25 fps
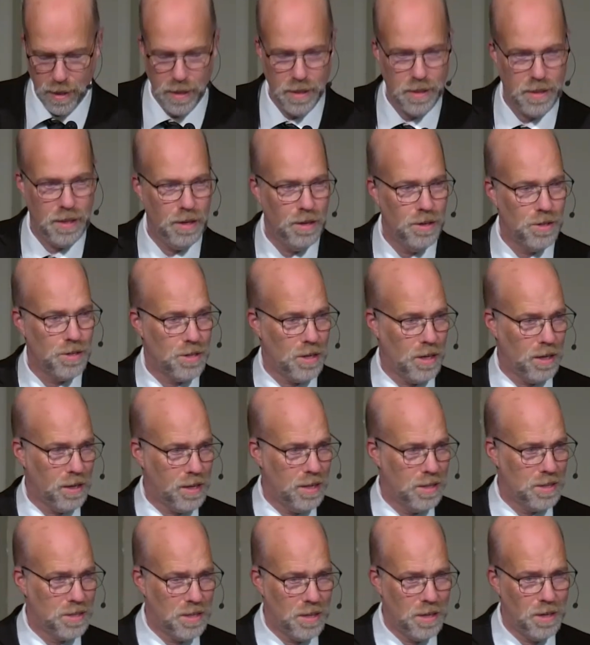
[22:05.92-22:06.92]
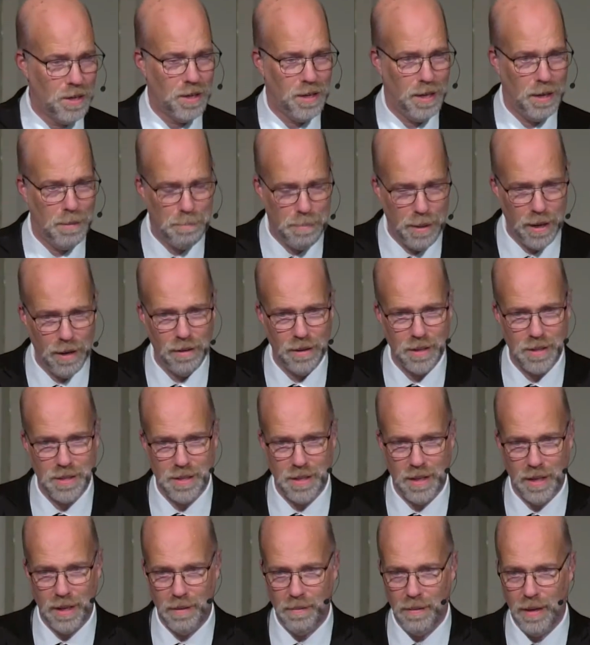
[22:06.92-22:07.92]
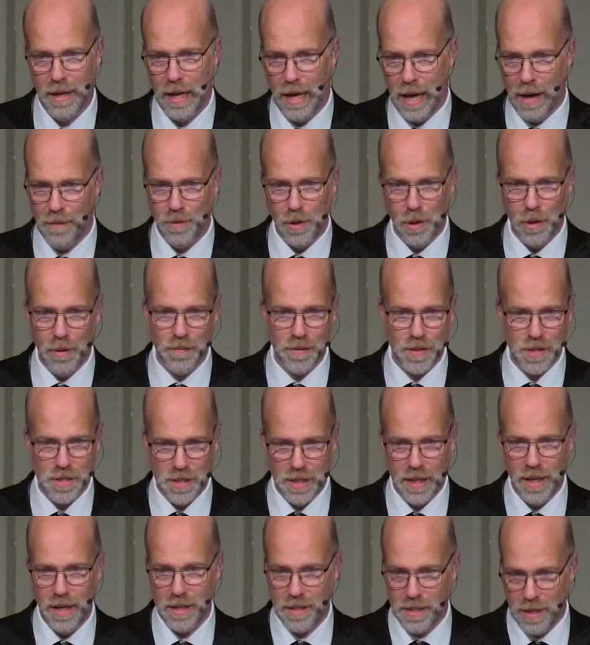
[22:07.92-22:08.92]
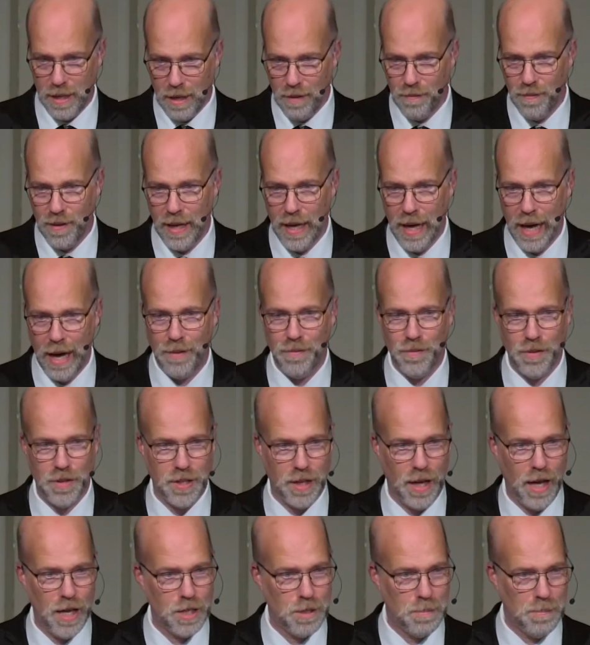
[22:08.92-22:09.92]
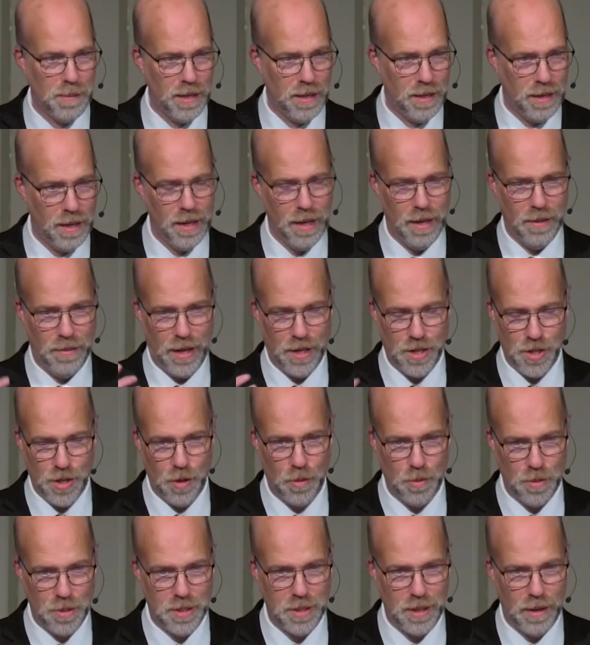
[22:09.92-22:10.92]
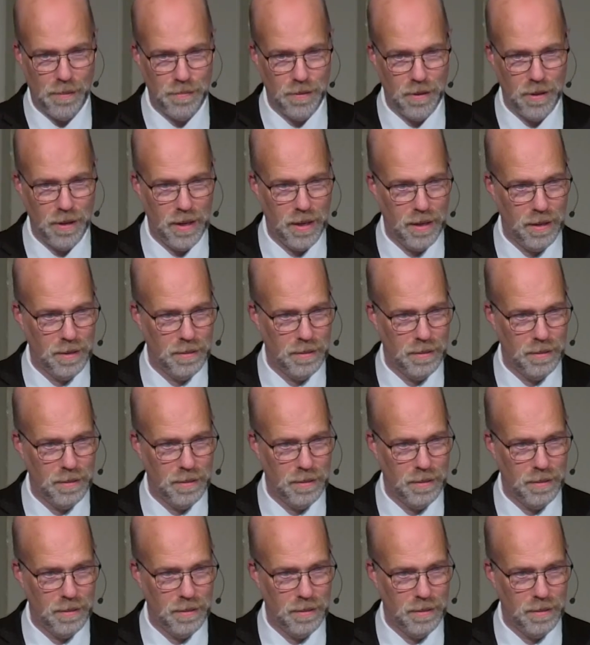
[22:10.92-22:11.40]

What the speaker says: Tears are considered embarrassing. Have you ever seen a TV advertisement that showed suffering?